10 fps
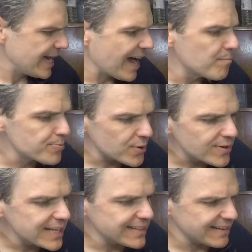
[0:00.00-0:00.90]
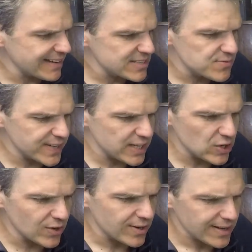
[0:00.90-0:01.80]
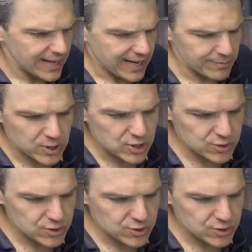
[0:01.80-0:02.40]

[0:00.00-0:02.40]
and probably in the next video I'm gonna